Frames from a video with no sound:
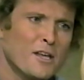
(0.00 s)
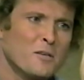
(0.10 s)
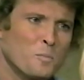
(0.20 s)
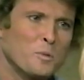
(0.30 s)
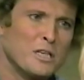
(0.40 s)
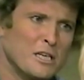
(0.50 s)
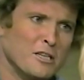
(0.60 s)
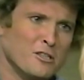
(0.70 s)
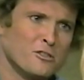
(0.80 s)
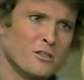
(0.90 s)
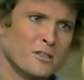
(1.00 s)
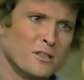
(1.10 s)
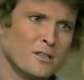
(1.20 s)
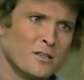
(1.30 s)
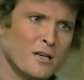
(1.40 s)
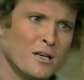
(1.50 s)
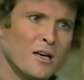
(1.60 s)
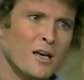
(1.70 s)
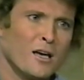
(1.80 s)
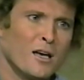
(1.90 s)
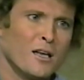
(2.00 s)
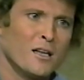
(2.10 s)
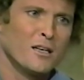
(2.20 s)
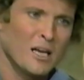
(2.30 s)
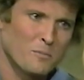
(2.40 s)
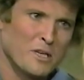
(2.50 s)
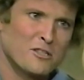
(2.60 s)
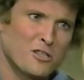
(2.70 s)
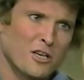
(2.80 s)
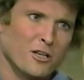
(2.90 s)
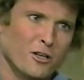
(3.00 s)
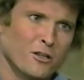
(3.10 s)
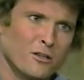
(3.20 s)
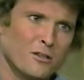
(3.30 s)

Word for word: Then please, let me see her.